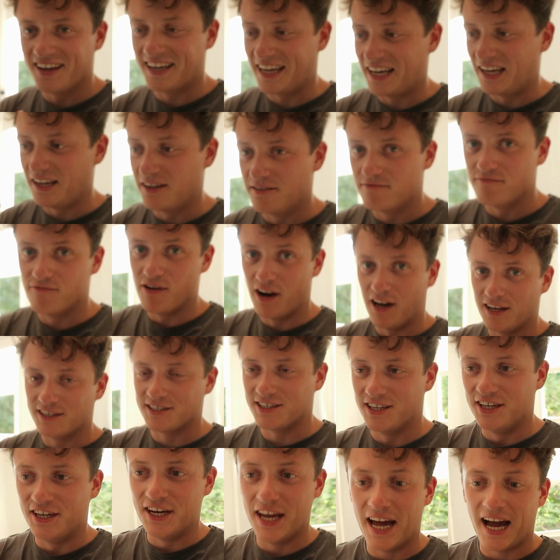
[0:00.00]
Okay, right,
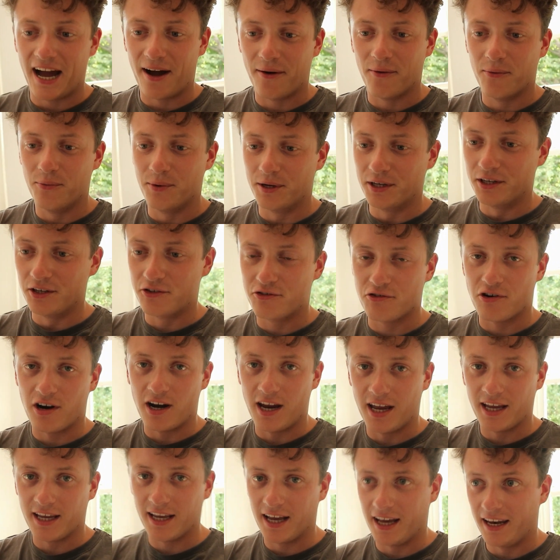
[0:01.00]
so now we're gonna
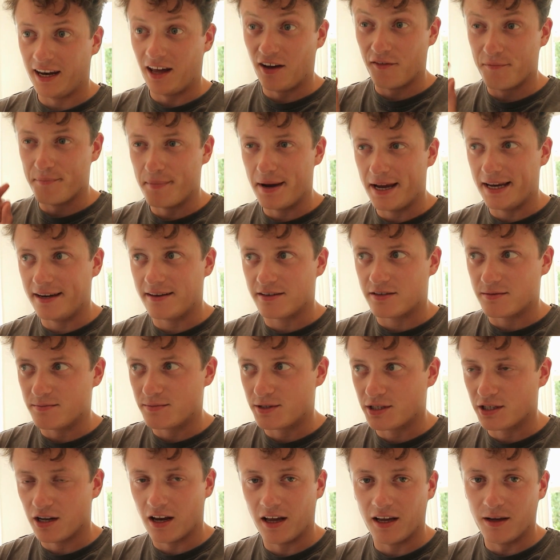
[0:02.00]
try it again. I've made some
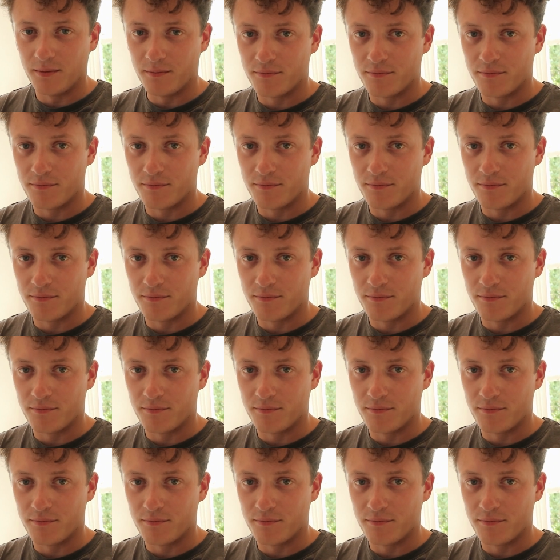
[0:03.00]
slight